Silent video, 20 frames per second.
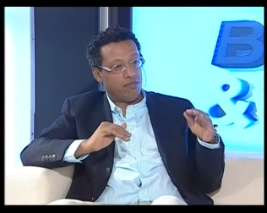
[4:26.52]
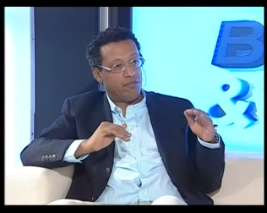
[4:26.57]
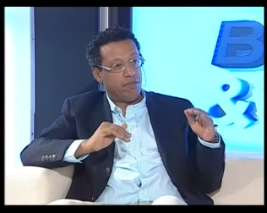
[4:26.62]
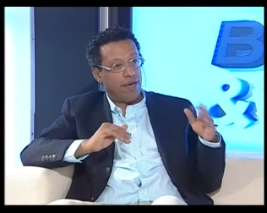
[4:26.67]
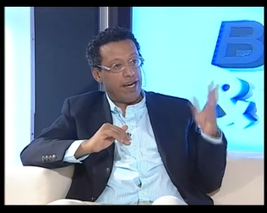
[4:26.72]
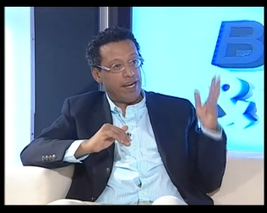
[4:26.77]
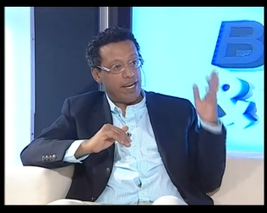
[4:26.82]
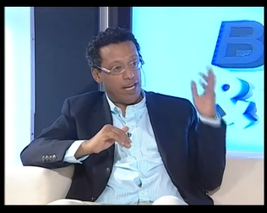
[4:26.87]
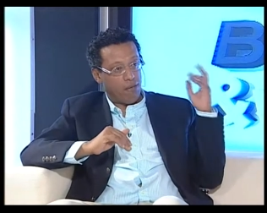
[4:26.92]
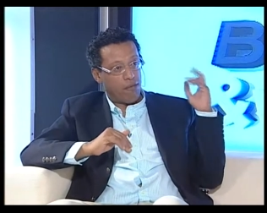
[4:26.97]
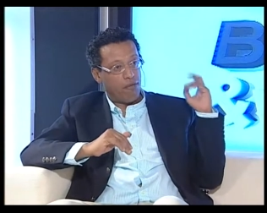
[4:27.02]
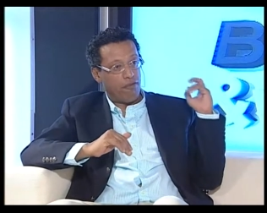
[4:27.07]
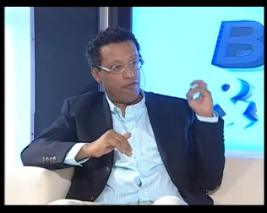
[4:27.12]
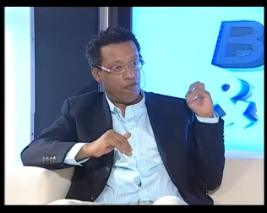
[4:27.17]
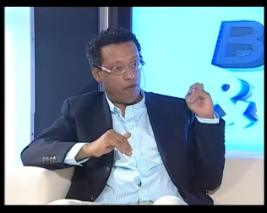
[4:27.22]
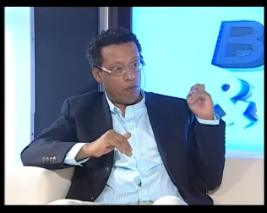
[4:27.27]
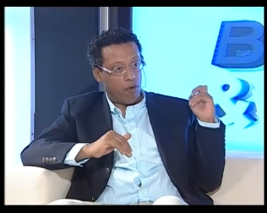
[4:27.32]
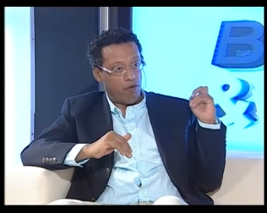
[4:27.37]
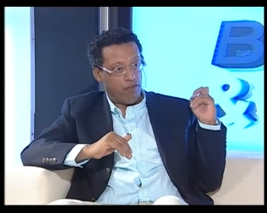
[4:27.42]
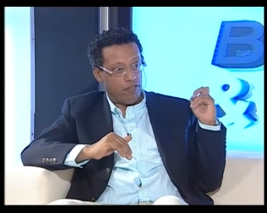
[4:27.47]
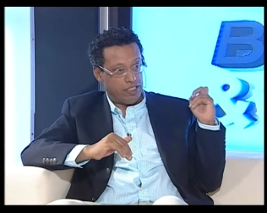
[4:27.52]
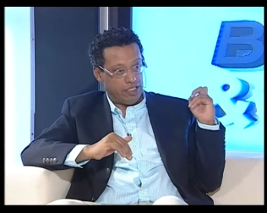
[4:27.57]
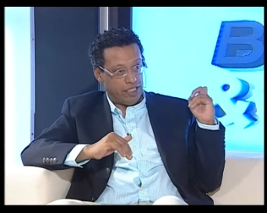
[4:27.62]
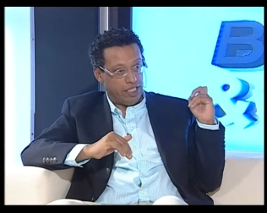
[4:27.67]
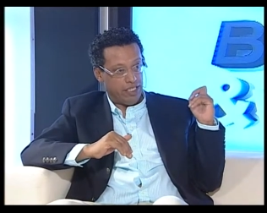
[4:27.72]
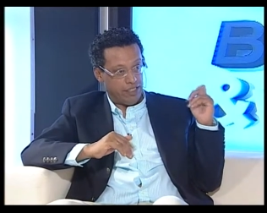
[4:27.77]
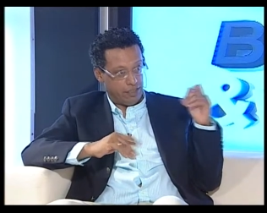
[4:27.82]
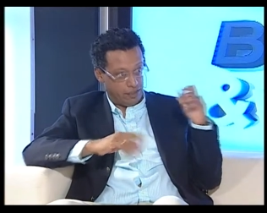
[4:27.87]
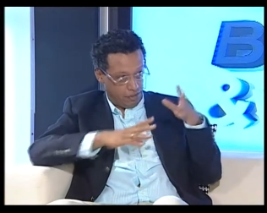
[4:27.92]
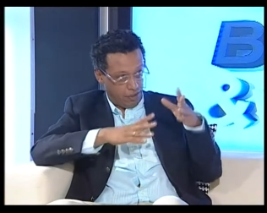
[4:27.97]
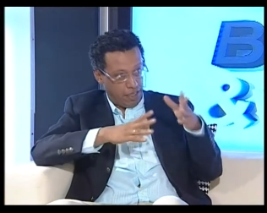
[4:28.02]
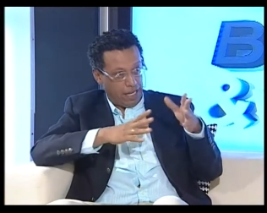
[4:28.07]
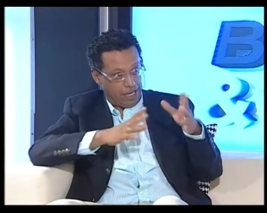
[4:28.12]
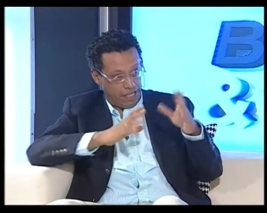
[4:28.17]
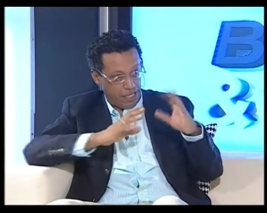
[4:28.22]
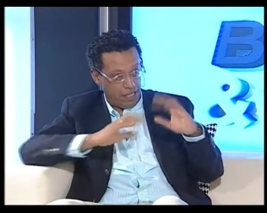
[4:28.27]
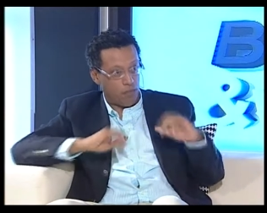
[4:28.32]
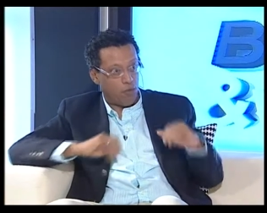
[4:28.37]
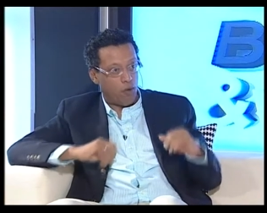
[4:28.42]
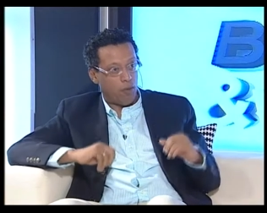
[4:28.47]
brand coming from overseas, like
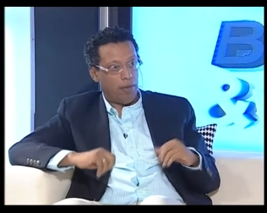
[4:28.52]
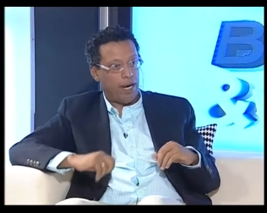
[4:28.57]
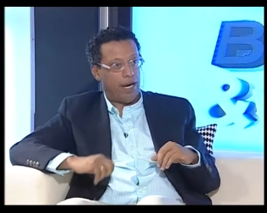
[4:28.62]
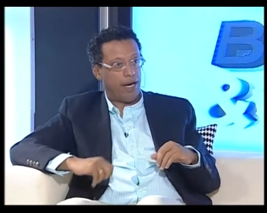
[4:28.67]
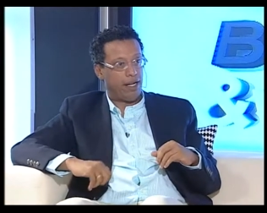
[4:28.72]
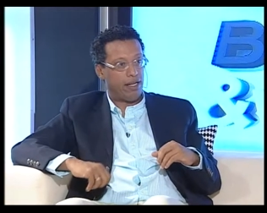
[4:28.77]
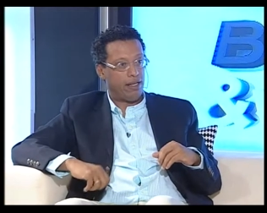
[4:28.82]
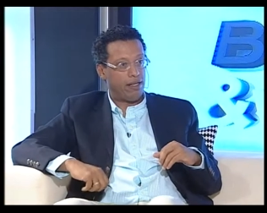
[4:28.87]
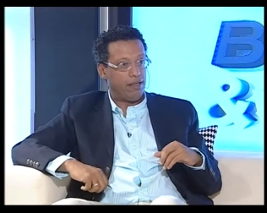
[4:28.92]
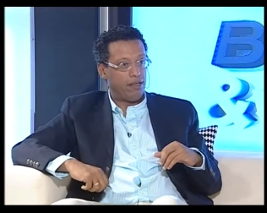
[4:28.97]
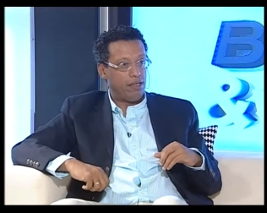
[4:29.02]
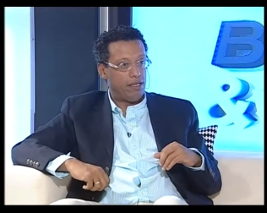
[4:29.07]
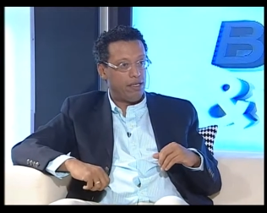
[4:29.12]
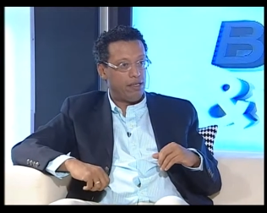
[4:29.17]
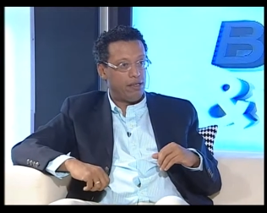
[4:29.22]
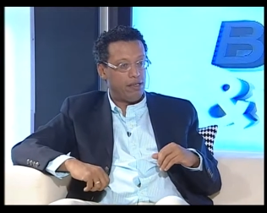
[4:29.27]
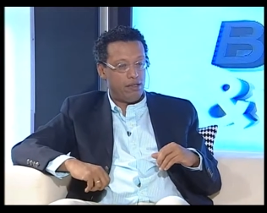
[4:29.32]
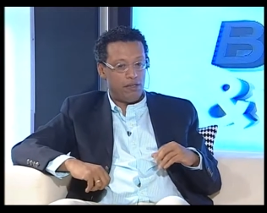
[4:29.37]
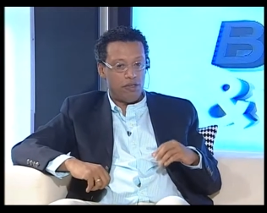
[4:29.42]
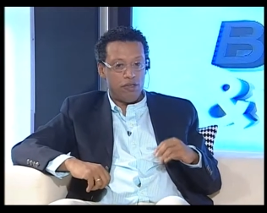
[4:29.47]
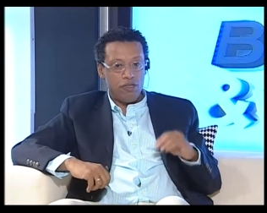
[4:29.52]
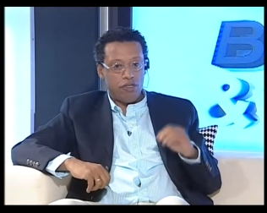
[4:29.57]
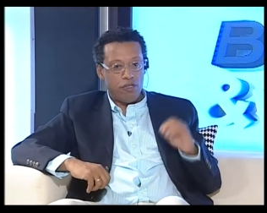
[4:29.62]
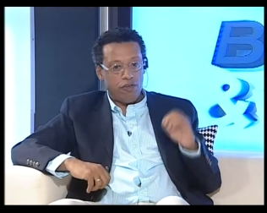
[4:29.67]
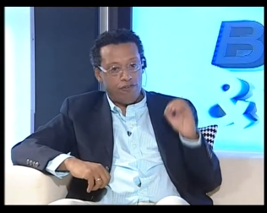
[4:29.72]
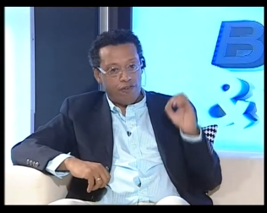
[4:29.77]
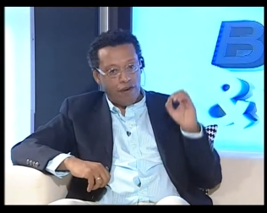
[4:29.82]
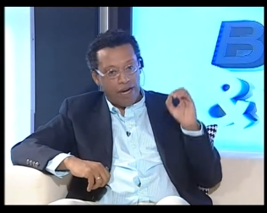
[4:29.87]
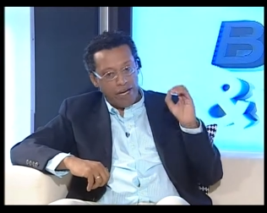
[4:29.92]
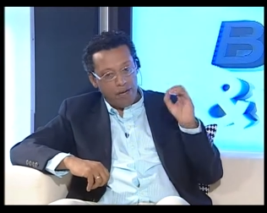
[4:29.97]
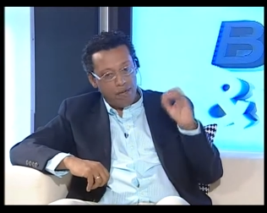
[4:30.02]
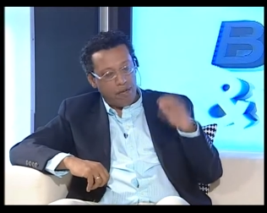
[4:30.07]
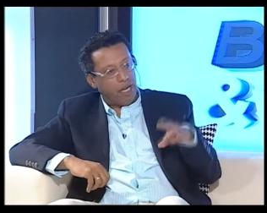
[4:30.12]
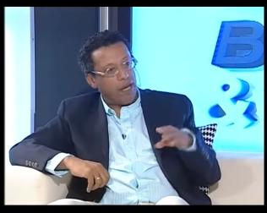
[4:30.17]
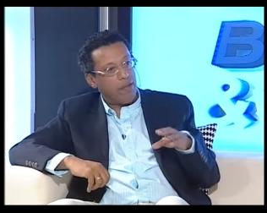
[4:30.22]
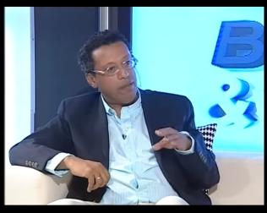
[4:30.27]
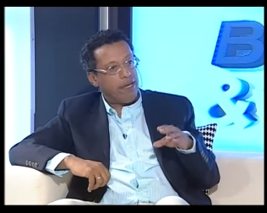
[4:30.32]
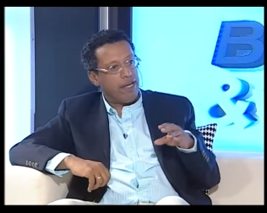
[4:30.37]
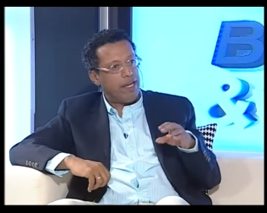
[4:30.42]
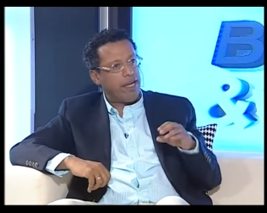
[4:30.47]
in the mobile, you find them
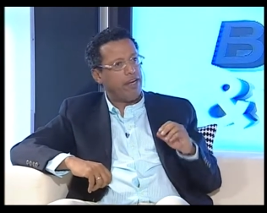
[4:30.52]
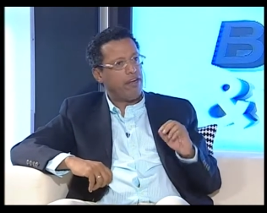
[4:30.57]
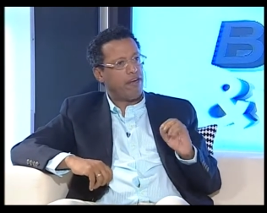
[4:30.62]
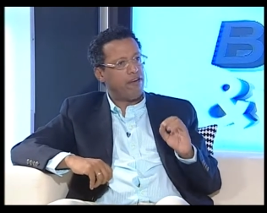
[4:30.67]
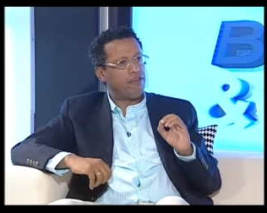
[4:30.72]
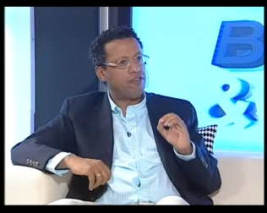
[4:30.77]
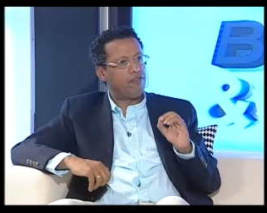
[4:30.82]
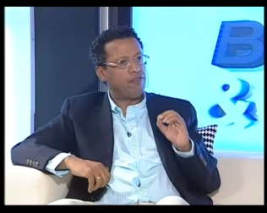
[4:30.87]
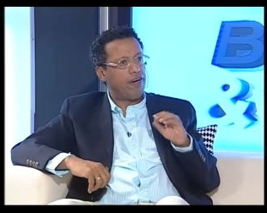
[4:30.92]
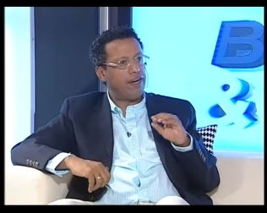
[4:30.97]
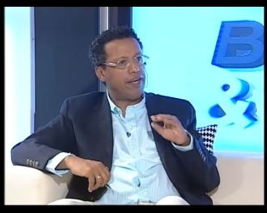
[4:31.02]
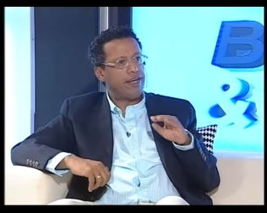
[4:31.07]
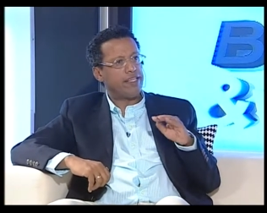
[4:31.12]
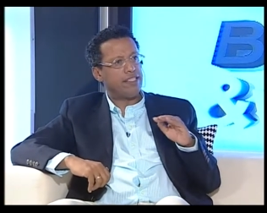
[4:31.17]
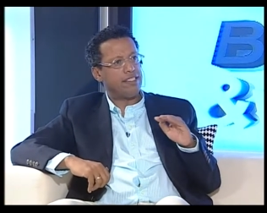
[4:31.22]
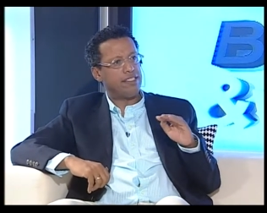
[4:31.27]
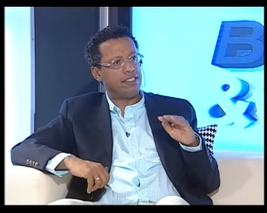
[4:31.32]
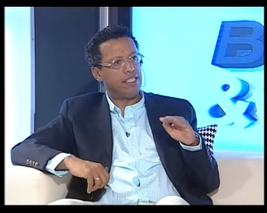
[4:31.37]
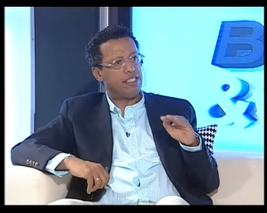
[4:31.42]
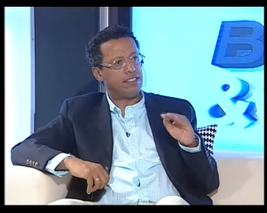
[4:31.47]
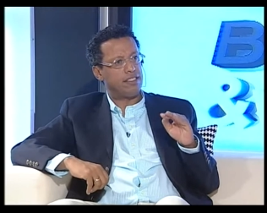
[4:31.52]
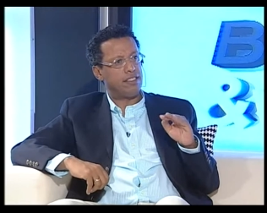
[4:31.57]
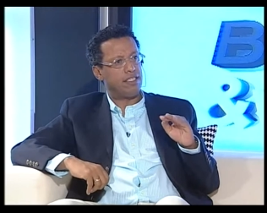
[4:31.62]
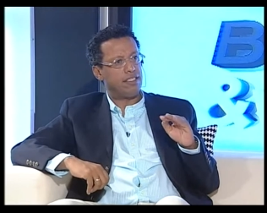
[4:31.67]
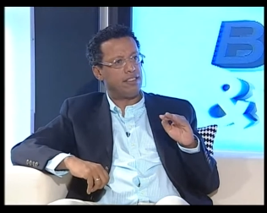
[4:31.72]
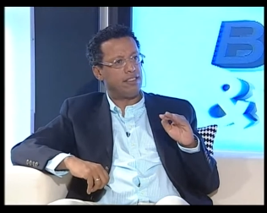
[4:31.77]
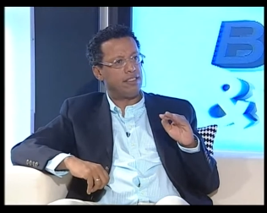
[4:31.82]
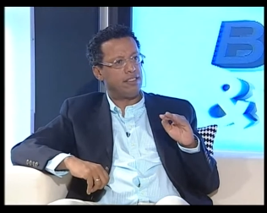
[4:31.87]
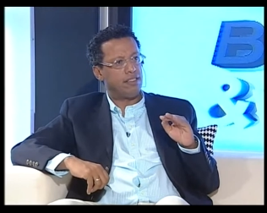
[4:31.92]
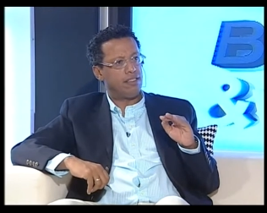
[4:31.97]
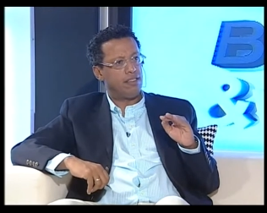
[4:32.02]
coming in and it's very consistent.